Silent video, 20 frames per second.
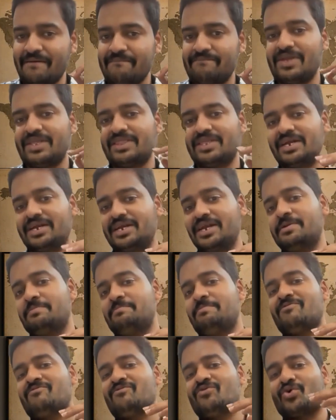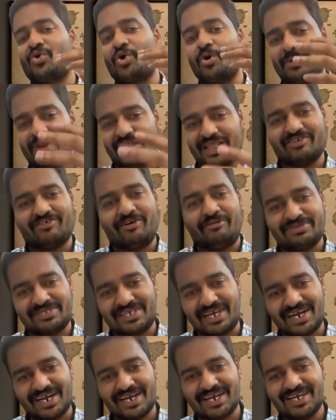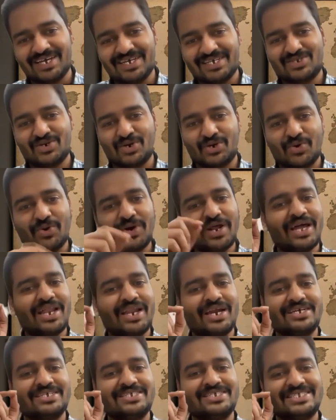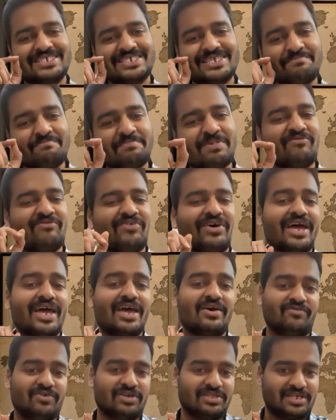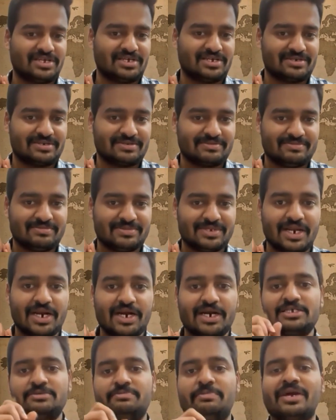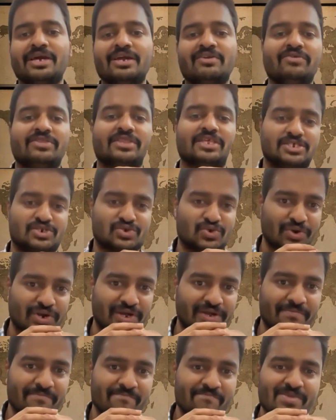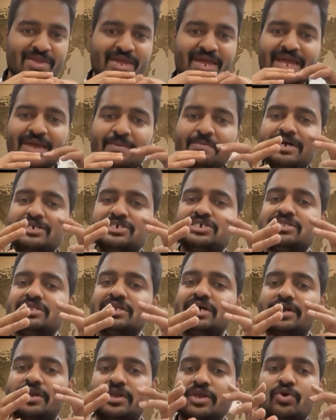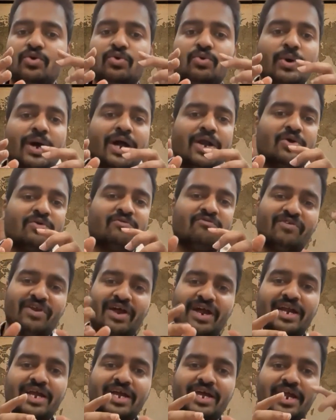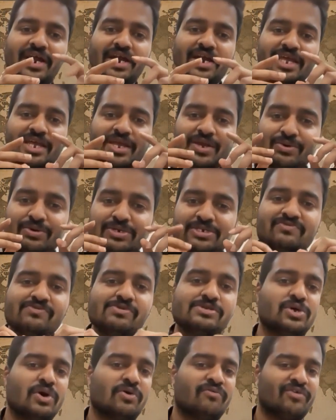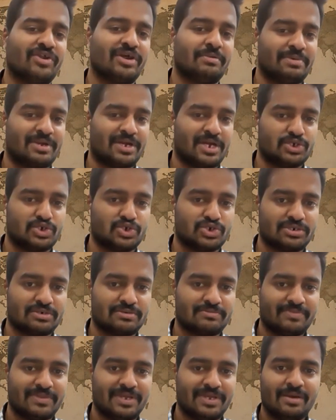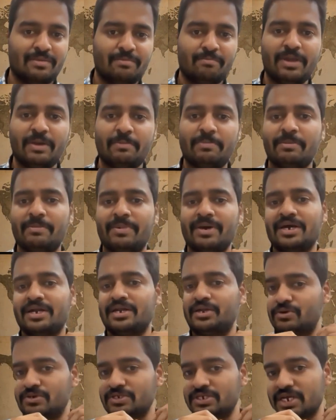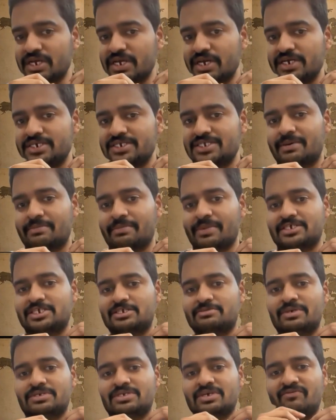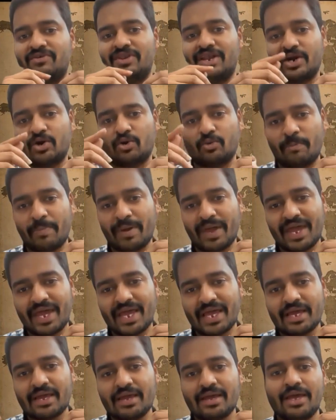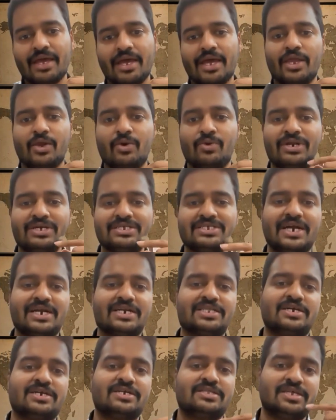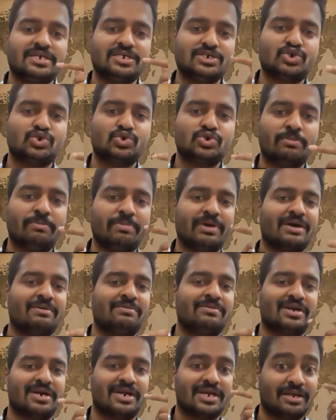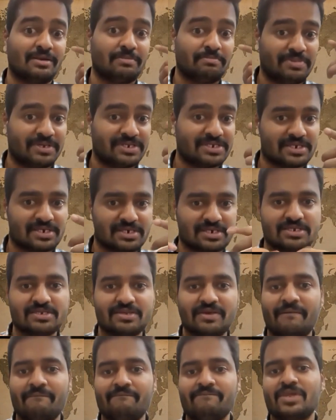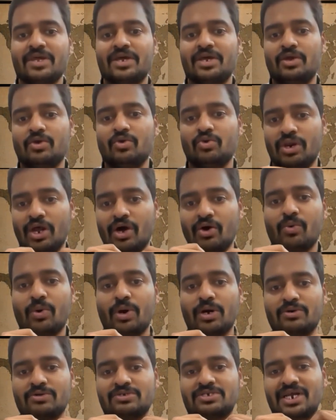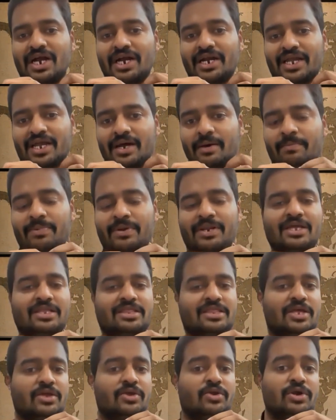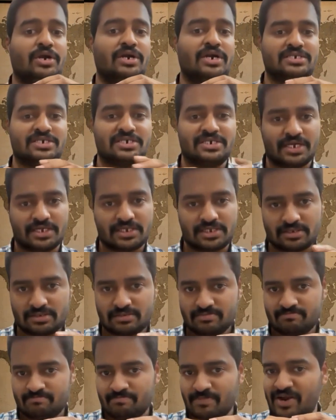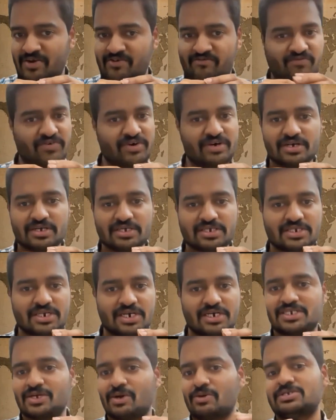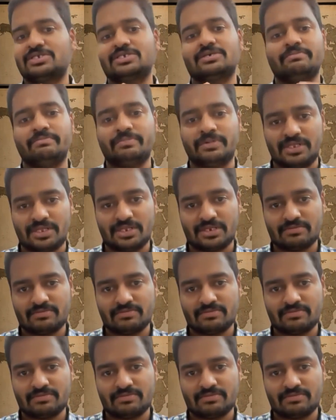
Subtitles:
than they did before opening the website. So, today, let us simplify everything. Let us begin with a story. Imagine that you and your friend create a useful software application. People begin using it, some customers are willing to pay. You decide that this should become a real business. You now want to start a company in the United States. At first, it sounds simple.